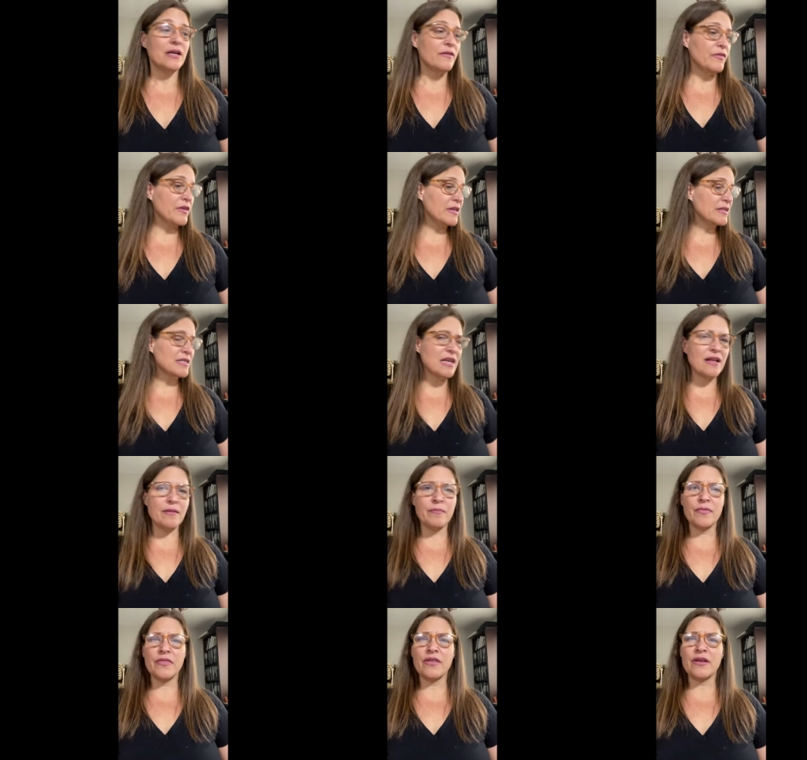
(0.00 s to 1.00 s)
These
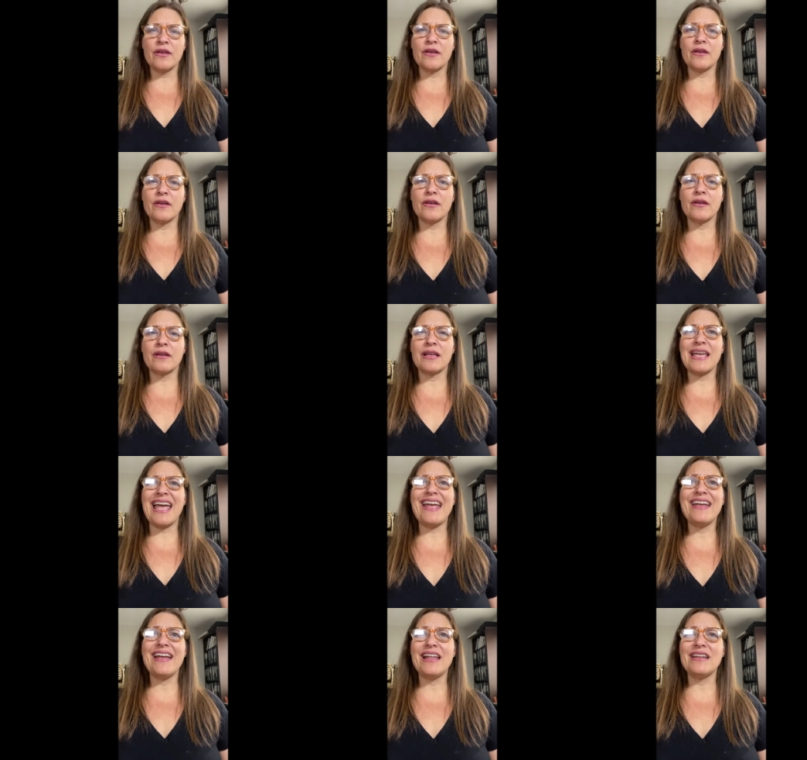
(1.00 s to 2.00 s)
um, the
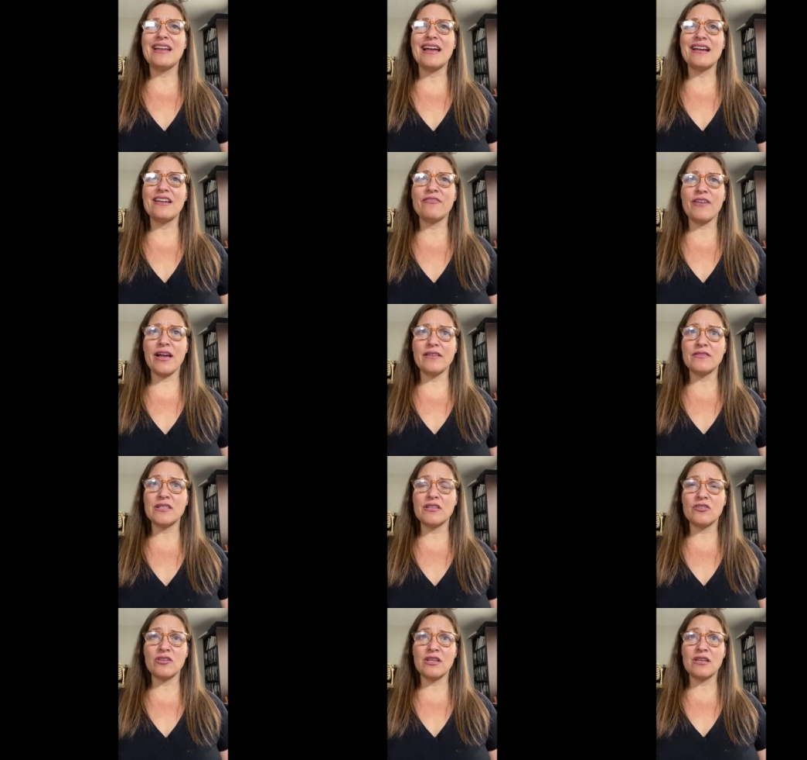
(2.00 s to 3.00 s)
KN95s
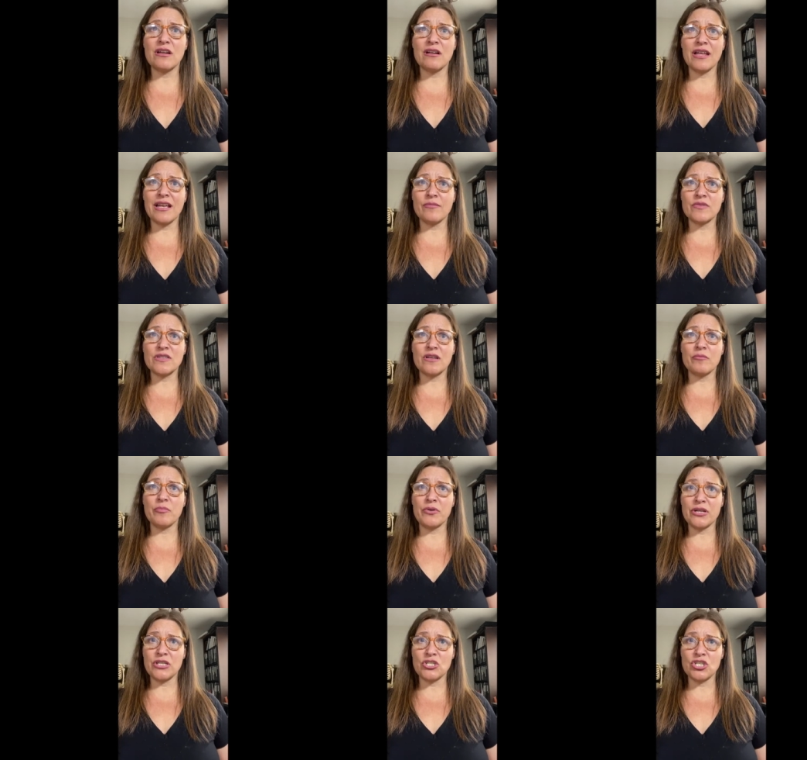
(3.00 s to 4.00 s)
that you can get on Amazon
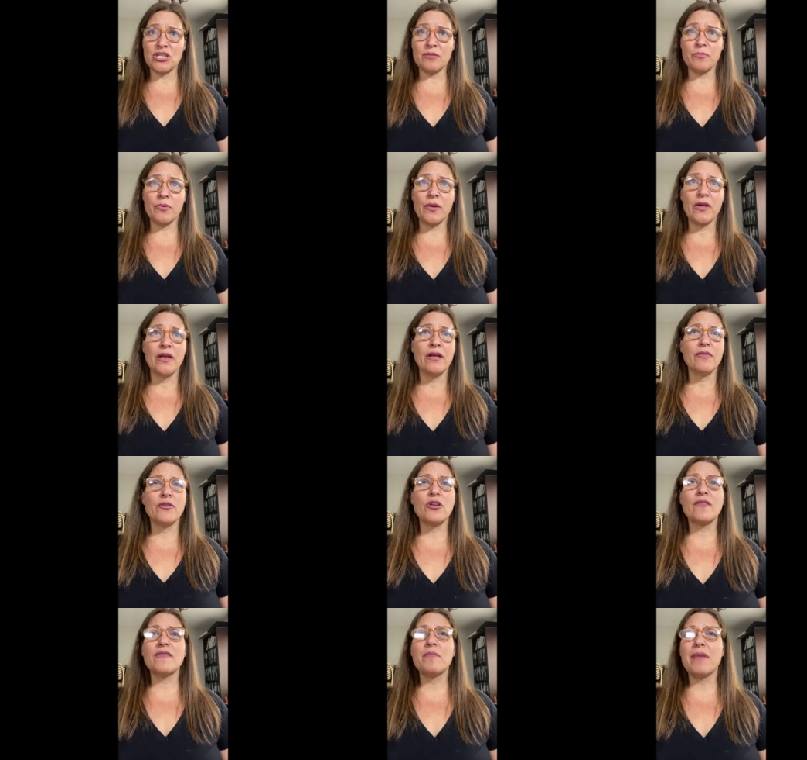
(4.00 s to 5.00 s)
pretty cheap they're
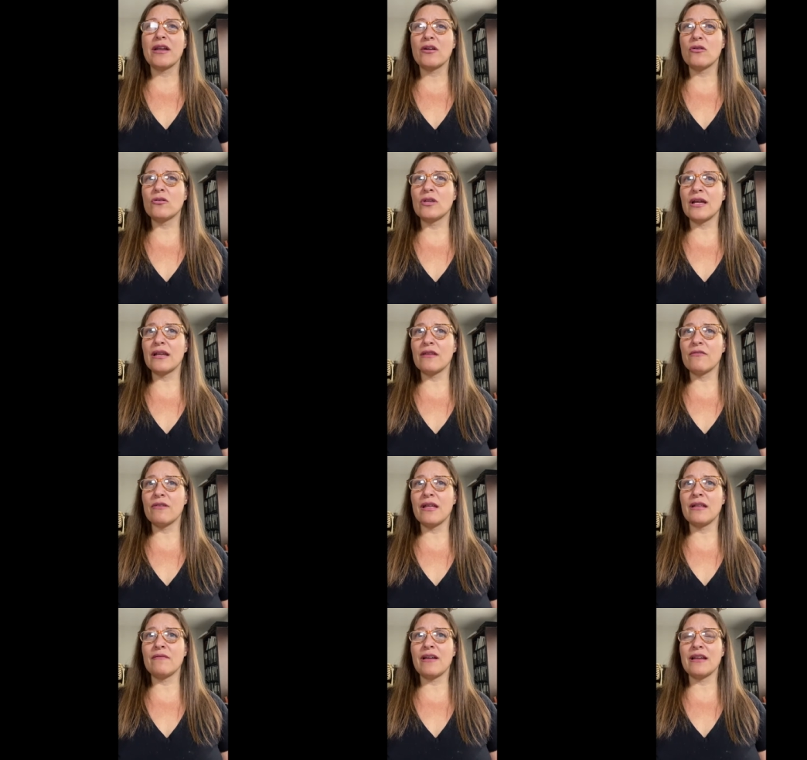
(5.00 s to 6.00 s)
not the medical 90
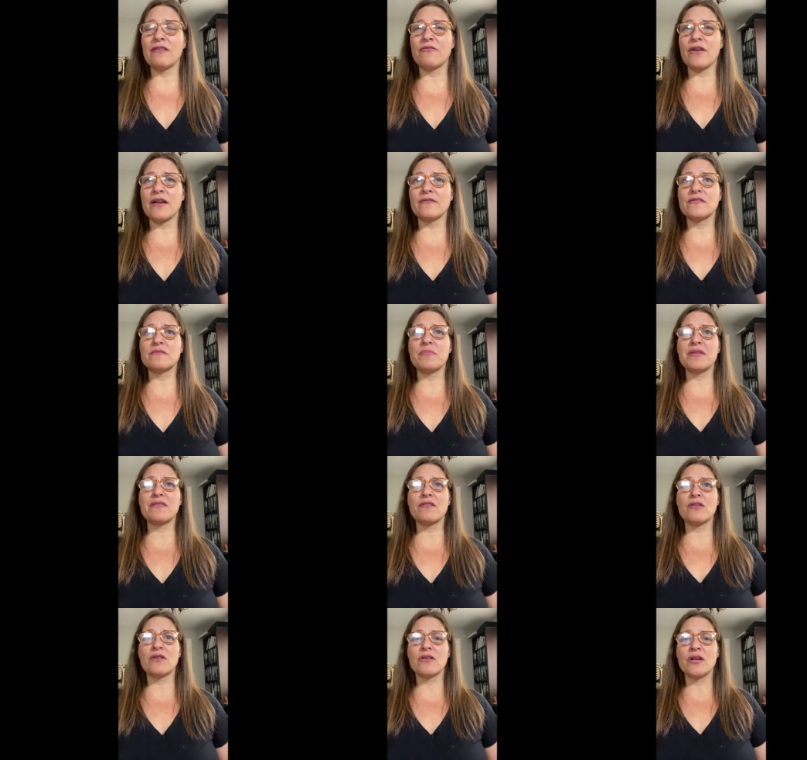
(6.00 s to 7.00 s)
N95s, but
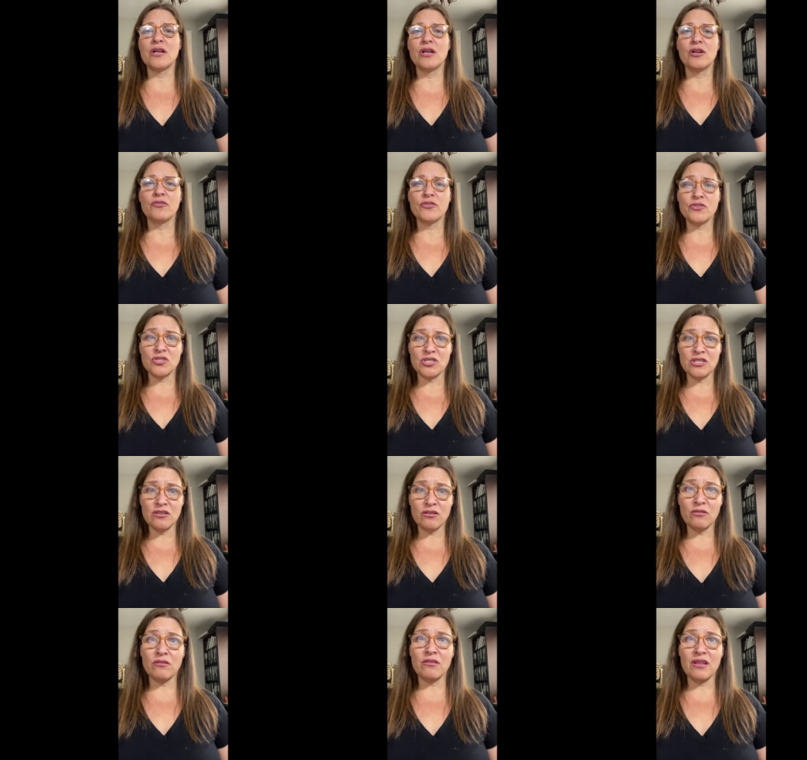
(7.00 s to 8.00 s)
they're they're
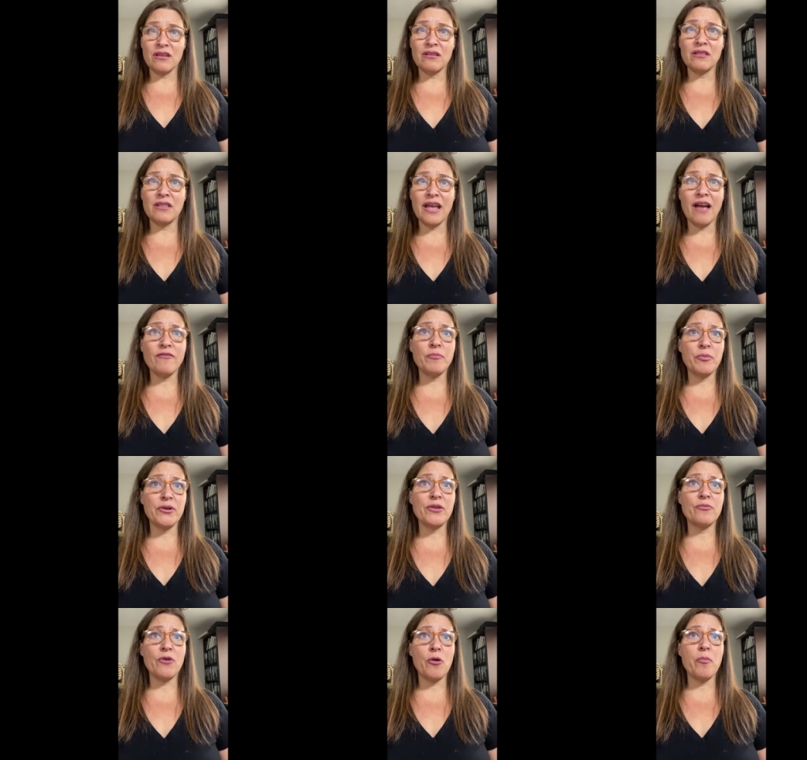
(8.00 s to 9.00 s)
still they they have a
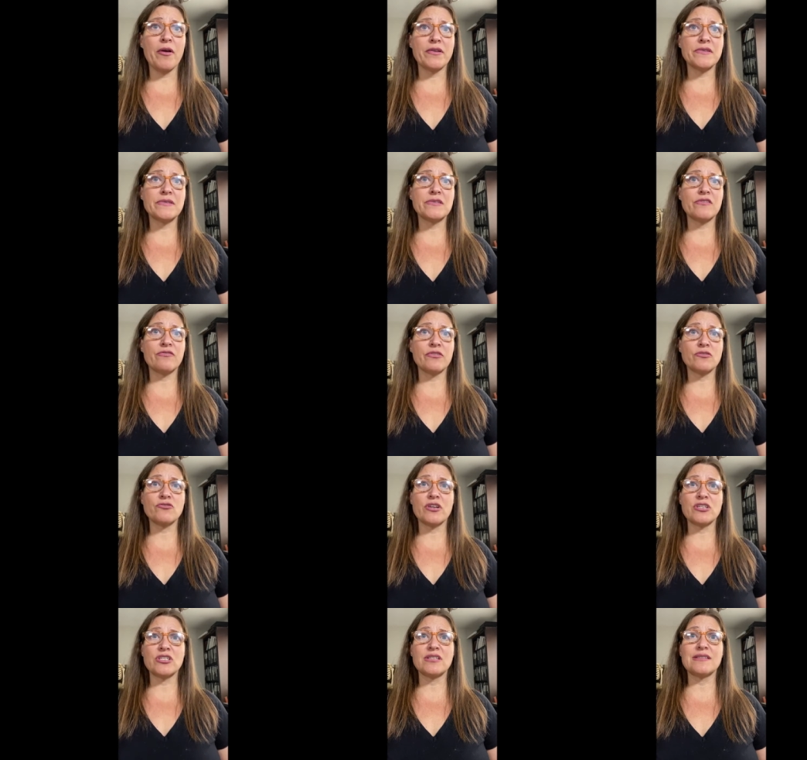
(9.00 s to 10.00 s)
pretty robust
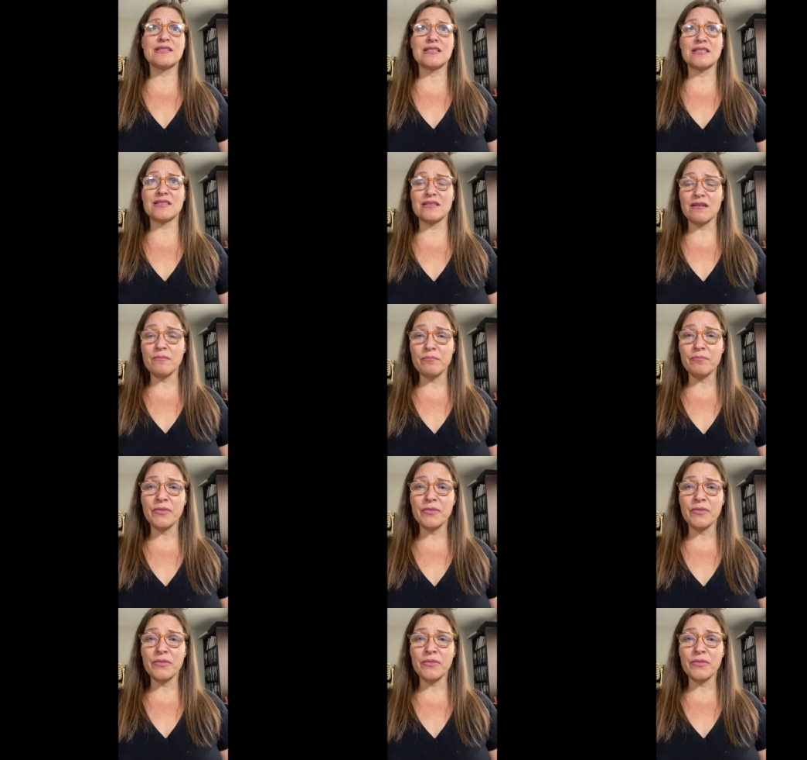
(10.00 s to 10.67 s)
filtration system